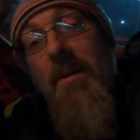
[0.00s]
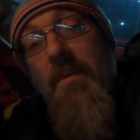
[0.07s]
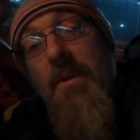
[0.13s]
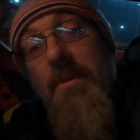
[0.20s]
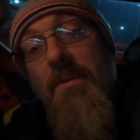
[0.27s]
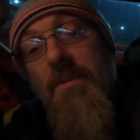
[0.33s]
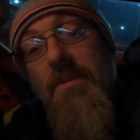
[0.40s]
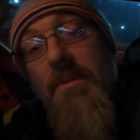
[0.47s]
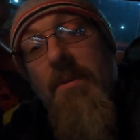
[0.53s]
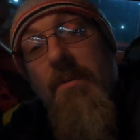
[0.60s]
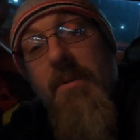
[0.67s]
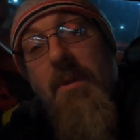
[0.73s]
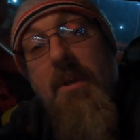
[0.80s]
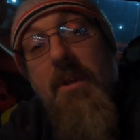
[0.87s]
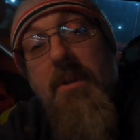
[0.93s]
coming. So
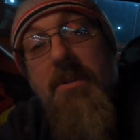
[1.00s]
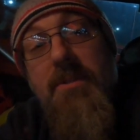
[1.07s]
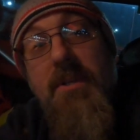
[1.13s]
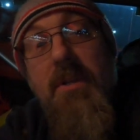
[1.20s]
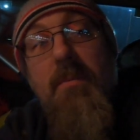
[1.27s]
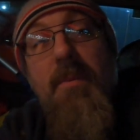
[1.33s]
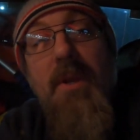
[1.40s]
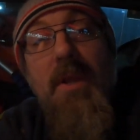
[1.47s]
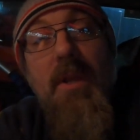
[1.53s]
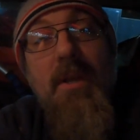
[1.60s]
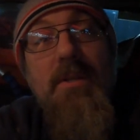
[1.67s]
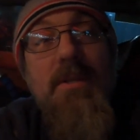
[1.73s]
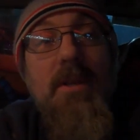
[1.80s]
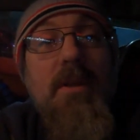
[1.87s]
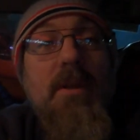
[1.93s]
see you in a minute,
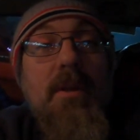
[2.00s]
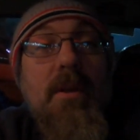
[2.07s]
guys.